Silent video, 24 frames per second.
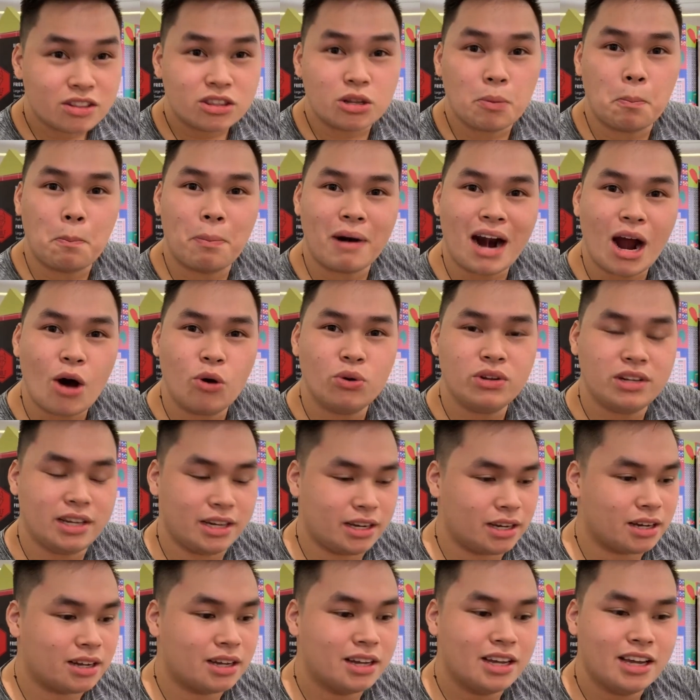the browning,
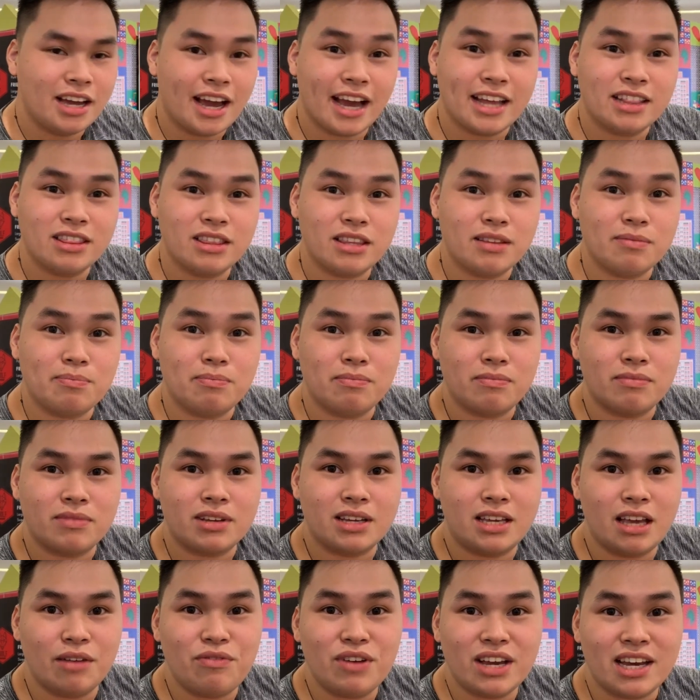and
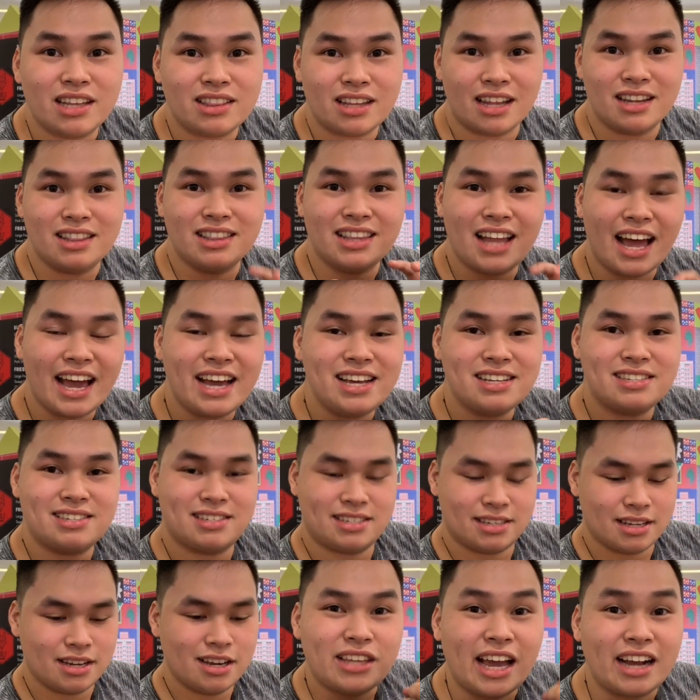giving it a
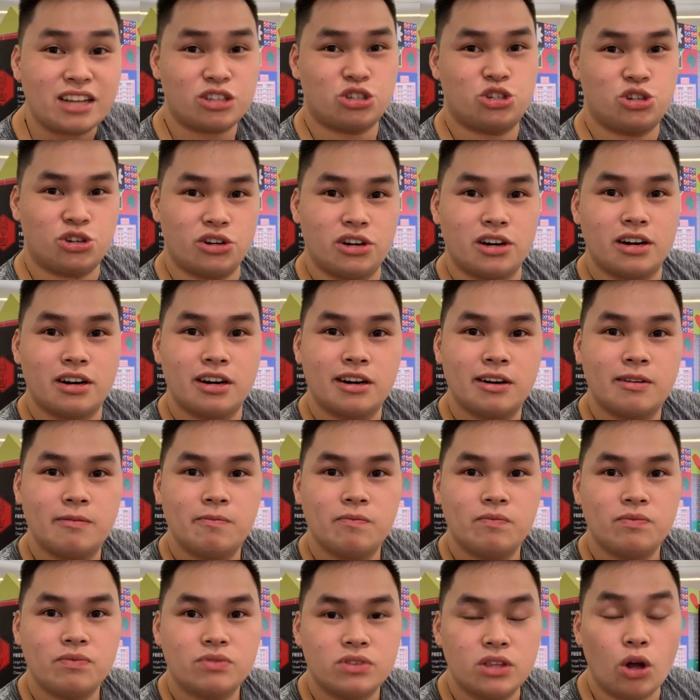nice texture.
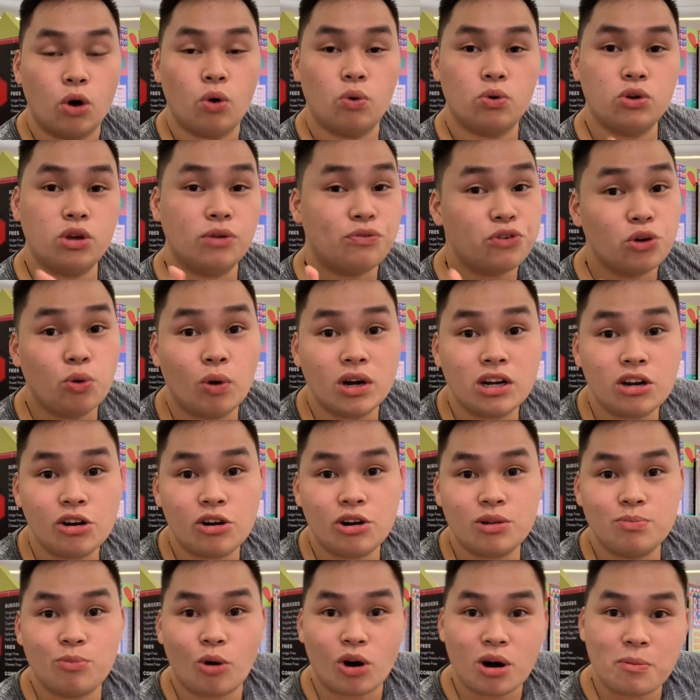Now, if you want to
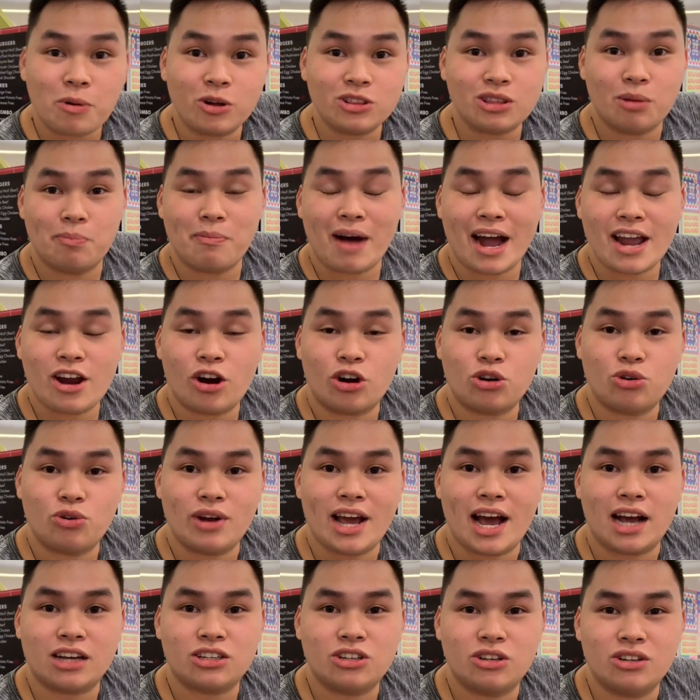learn more about the Maillard
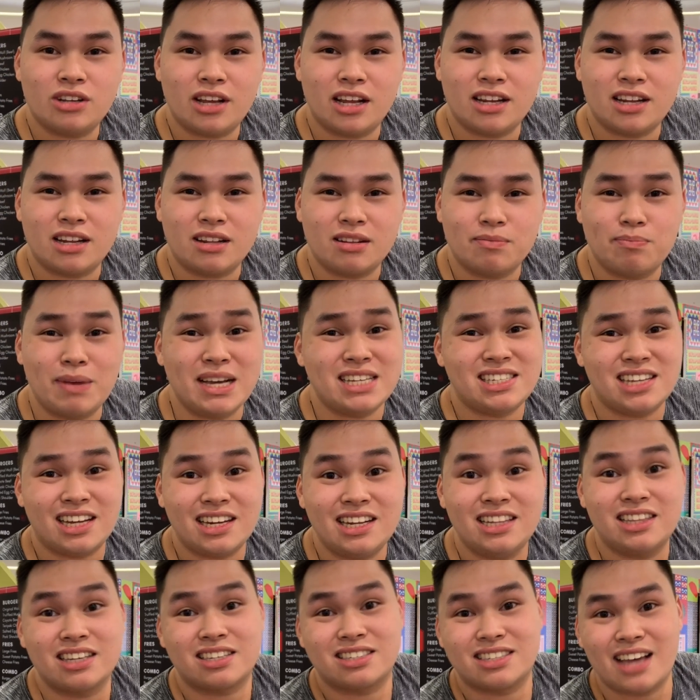reaction and basically
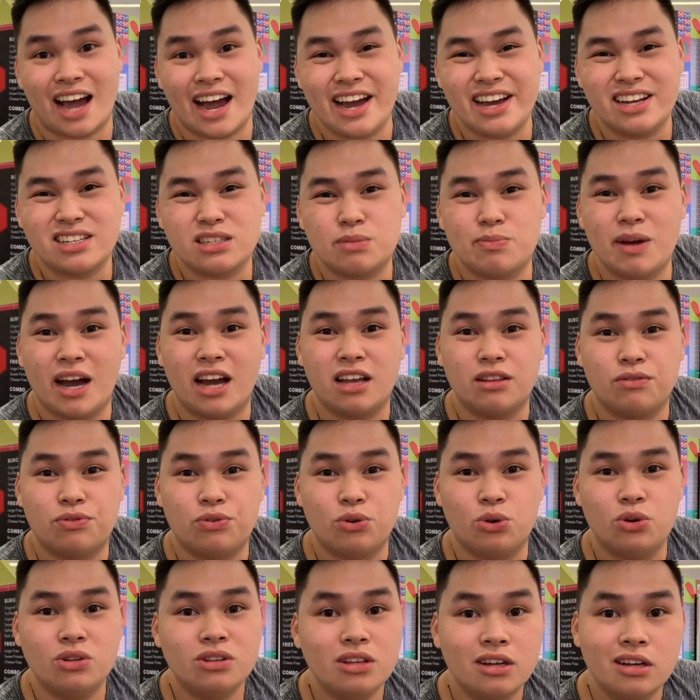the science behind
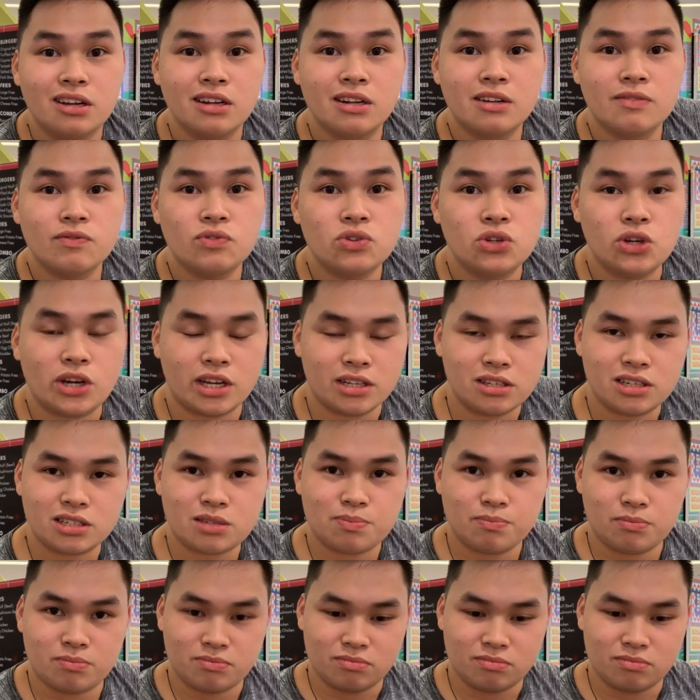food, you can just